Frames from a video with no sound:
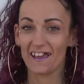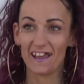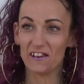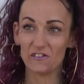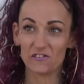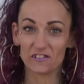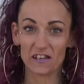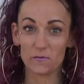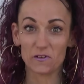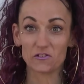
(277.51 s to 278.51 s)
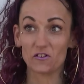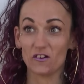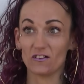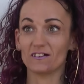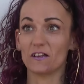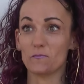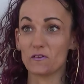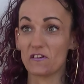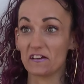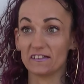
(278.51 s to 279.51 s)
and you just gotta be strong and
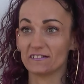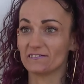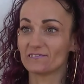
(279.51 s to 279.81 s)
be ready,